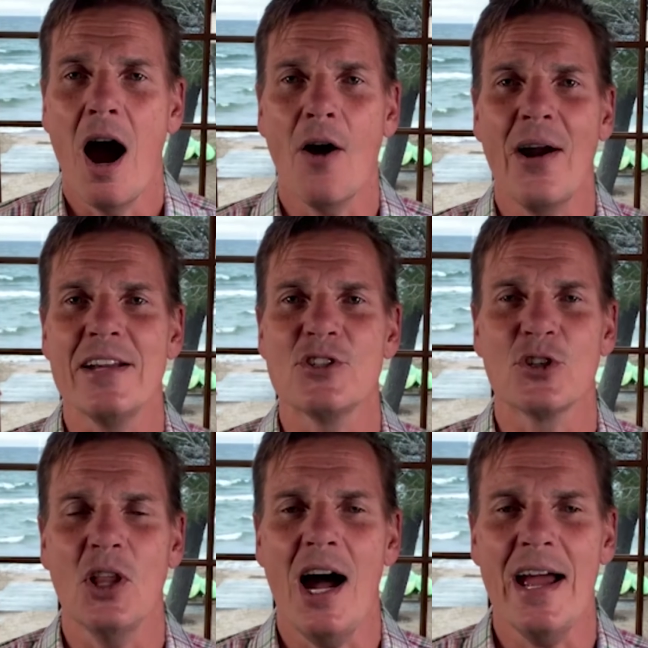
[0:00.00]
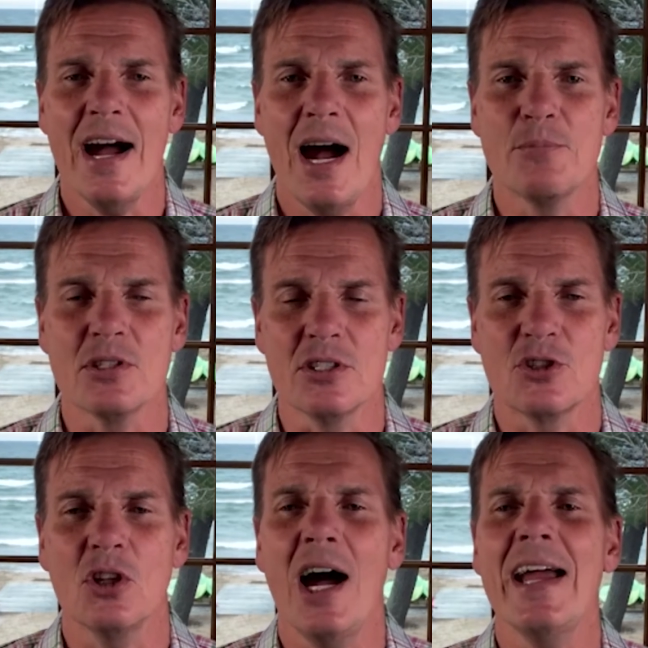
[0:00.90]
All right, July options.
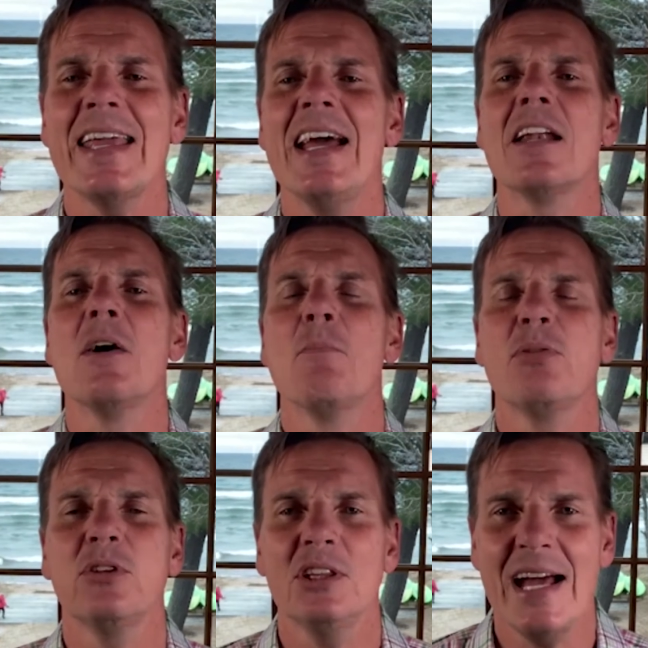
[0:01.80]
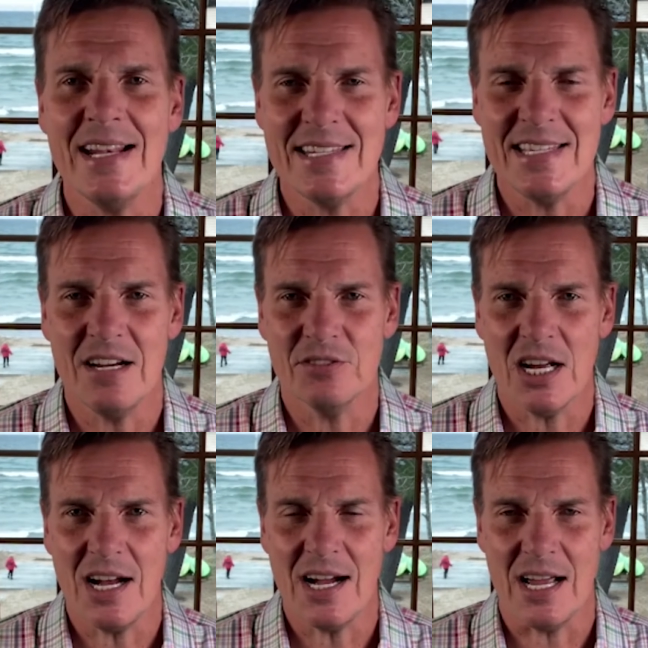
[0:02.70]
July, again, plenty of
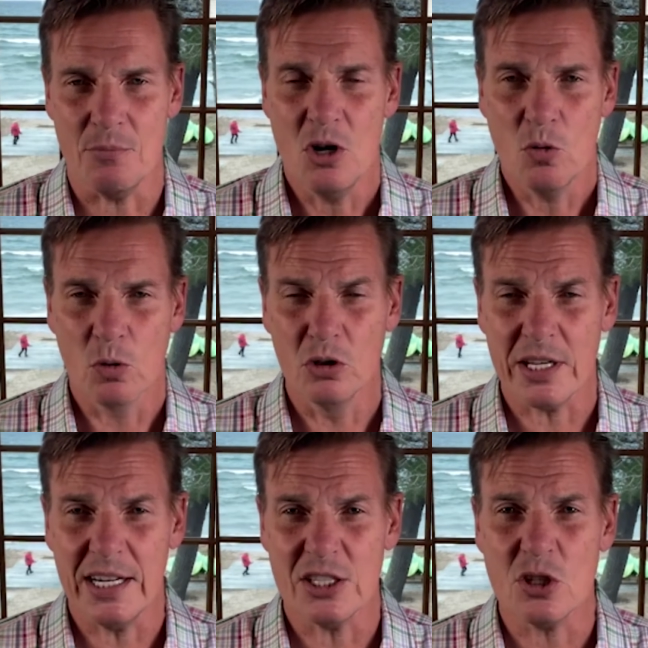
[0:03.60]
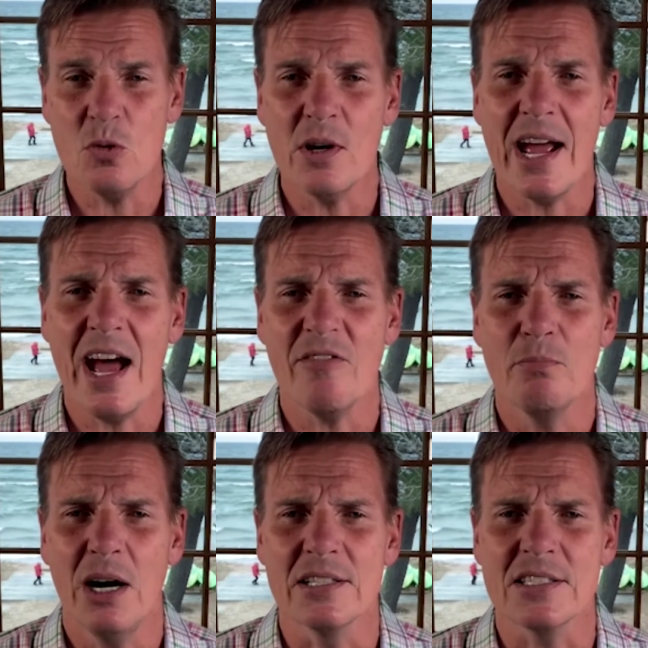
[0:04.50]
time. We're looking at 2.5
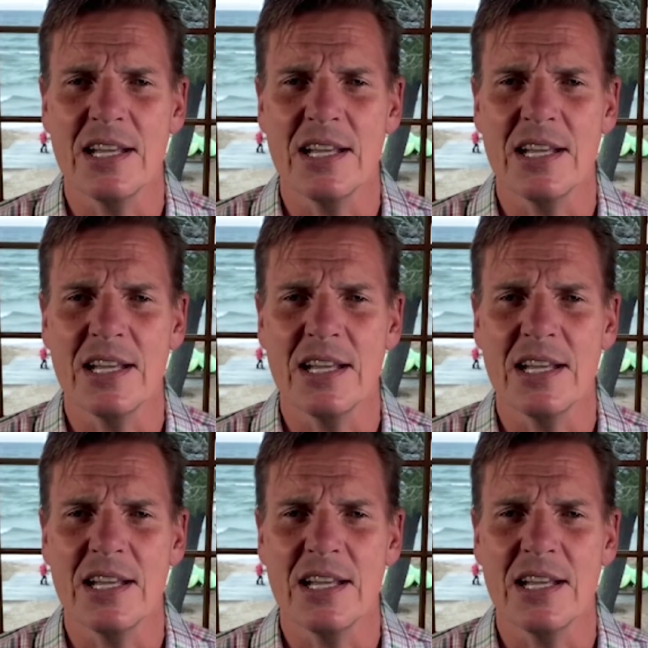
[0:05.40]
months.